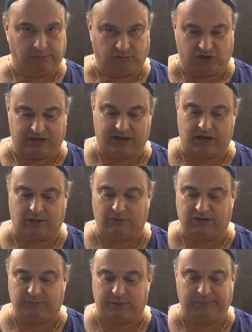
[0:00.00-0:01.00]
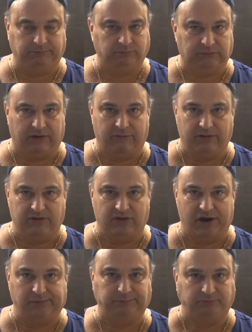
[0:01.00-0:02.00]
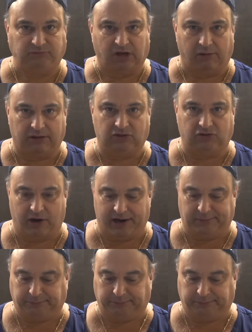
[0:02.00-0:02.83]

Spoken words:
Check out our recipe. Everything's there. Let's try it.